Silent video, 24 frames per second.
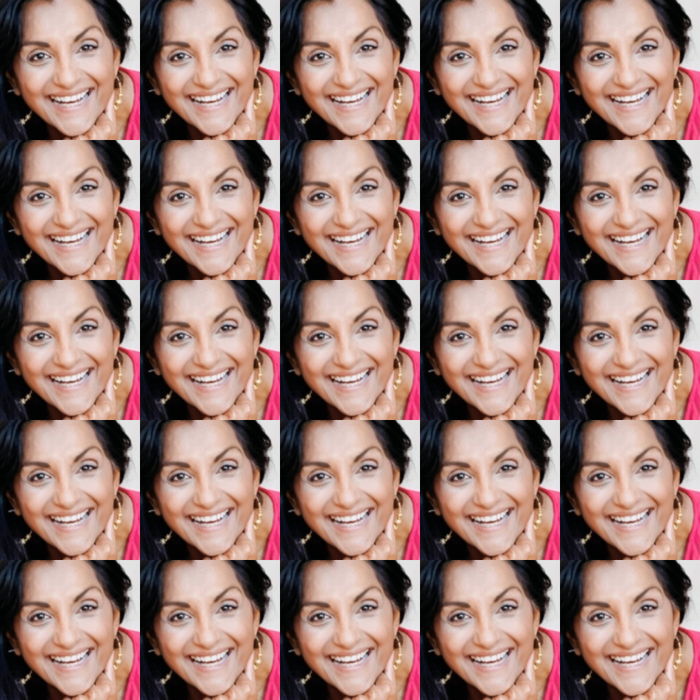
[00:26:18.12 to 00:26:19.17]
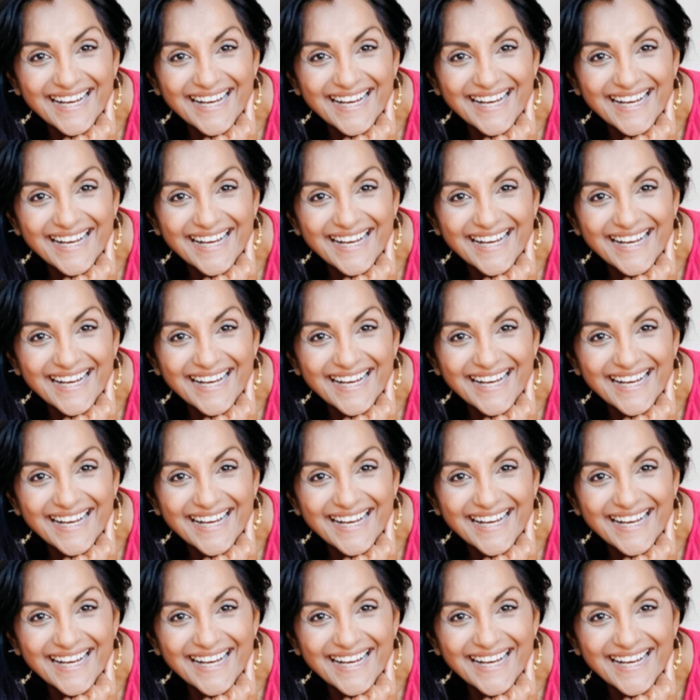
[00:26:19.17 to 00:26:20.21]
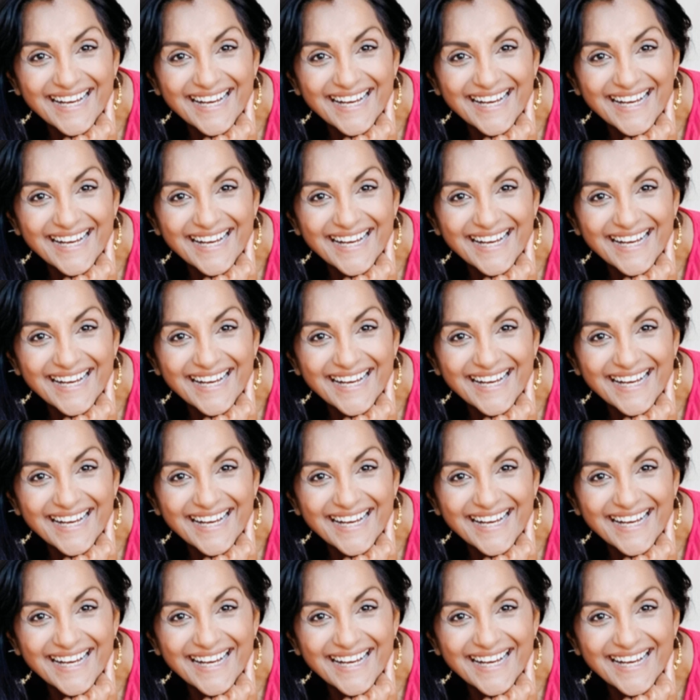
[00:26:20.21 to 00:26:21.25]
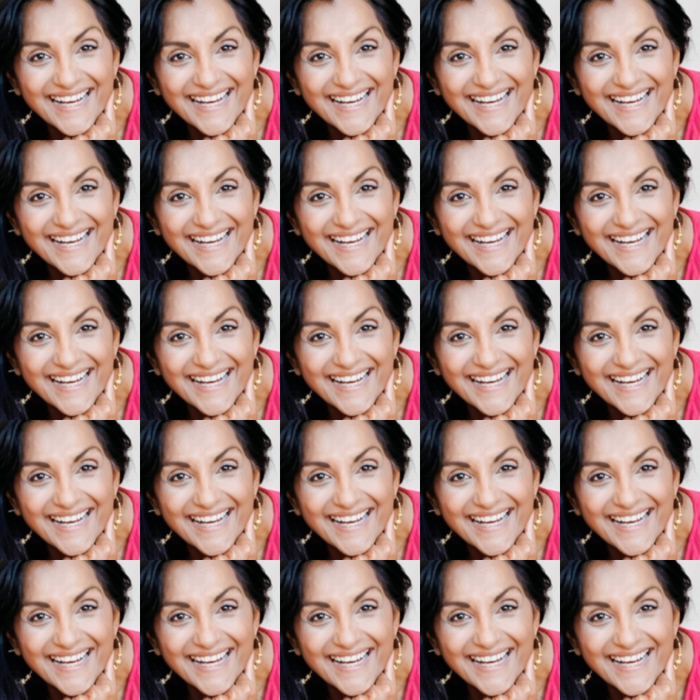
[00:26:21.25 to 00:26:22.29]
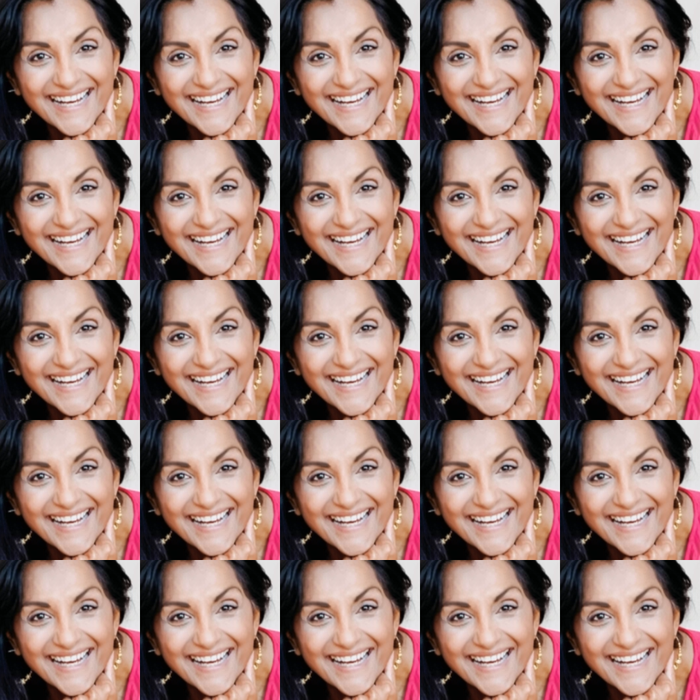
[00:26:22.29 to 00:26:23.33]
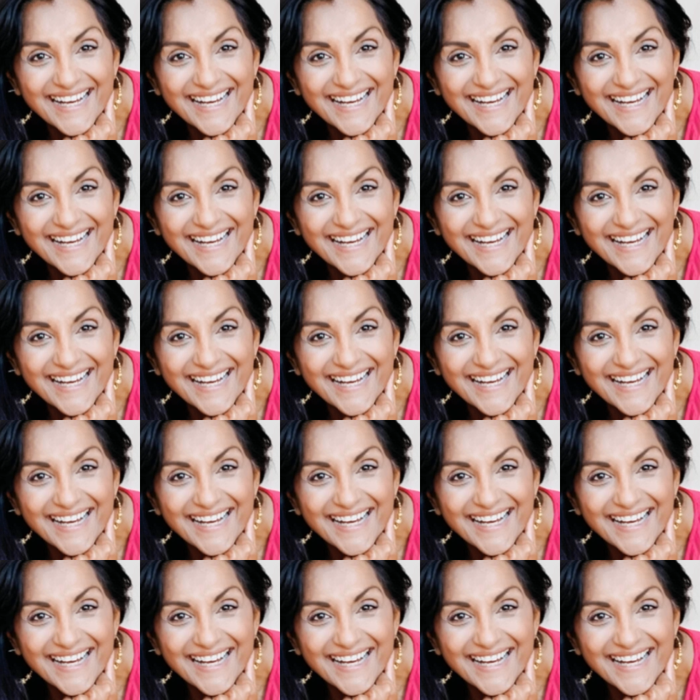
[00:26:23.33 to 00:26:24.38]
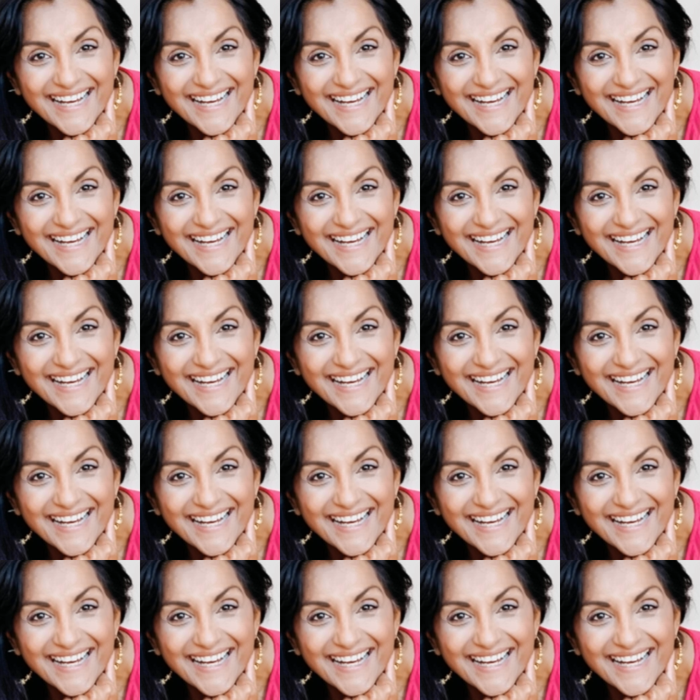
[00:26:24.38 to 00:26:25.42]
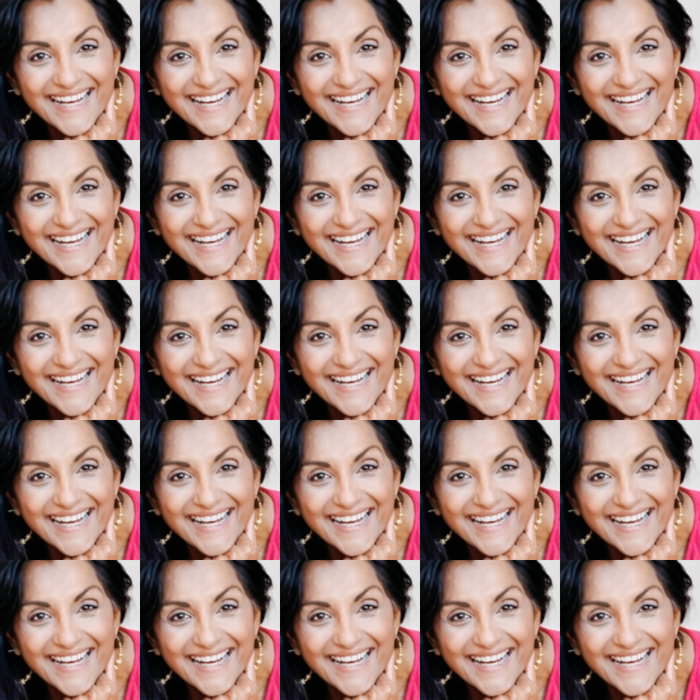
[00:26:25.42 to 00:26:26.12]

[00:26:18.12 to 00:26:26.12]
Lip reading: (no lip movement)